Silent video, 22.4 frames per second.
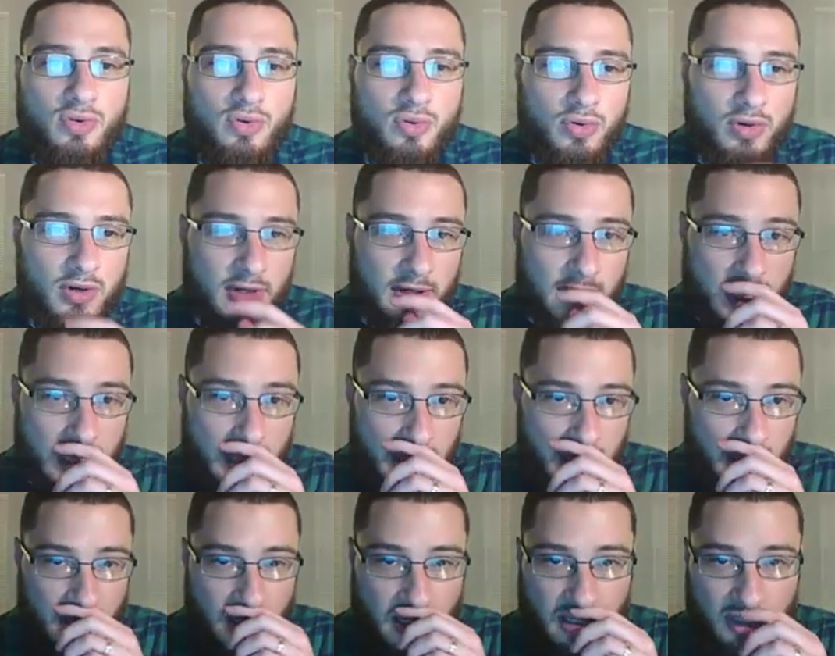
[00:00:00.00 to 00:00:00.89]
cord
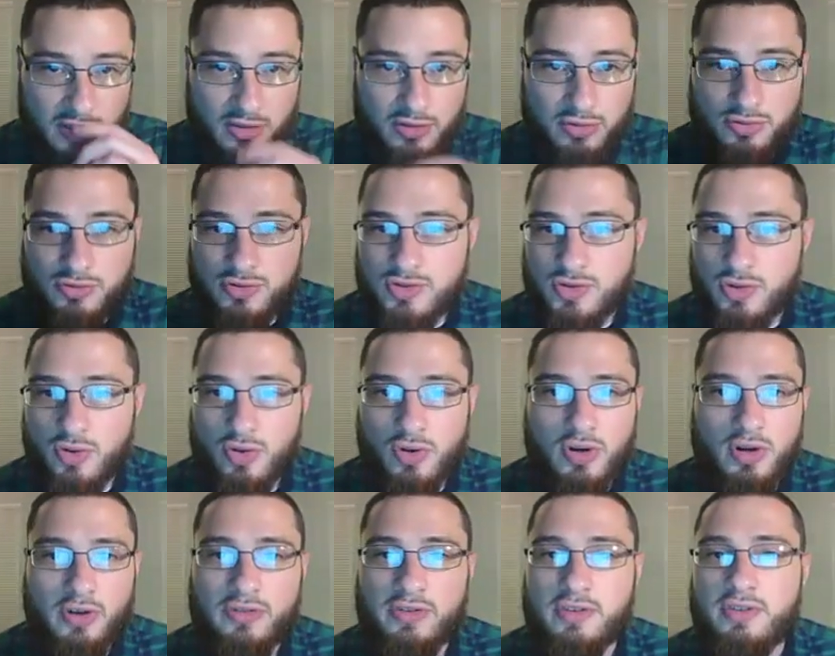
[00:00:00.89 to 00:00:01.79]
uh, includes
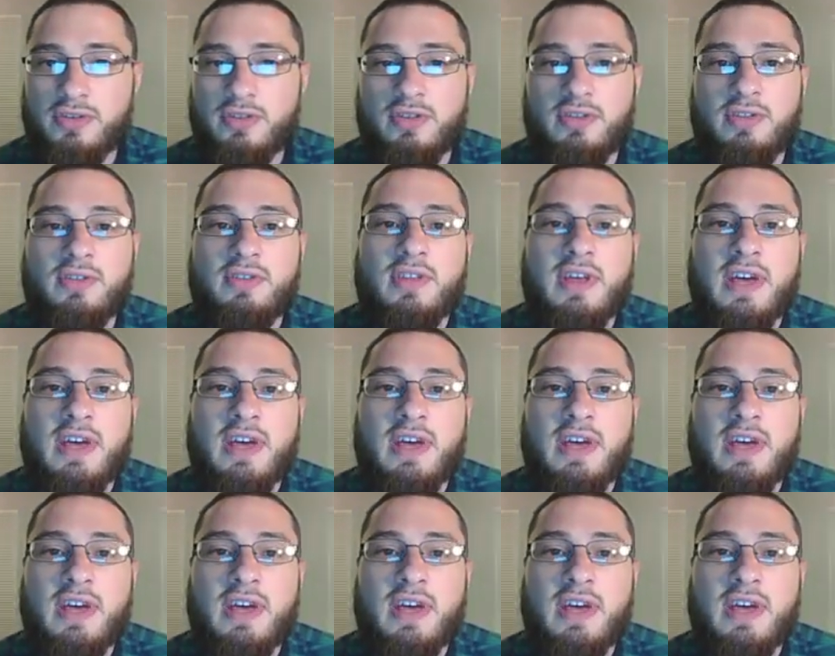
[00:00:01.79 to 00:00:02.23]
all the,